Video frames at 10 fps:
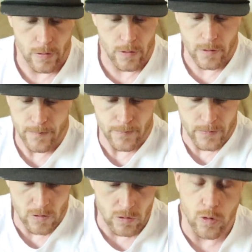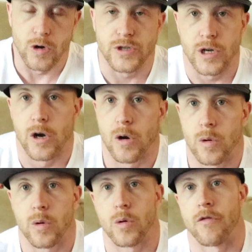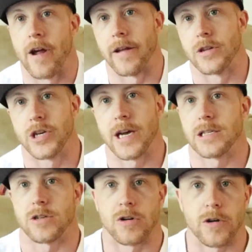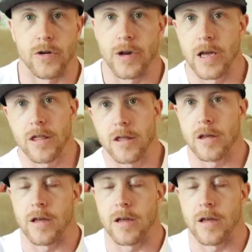their torso around the chest or underneath,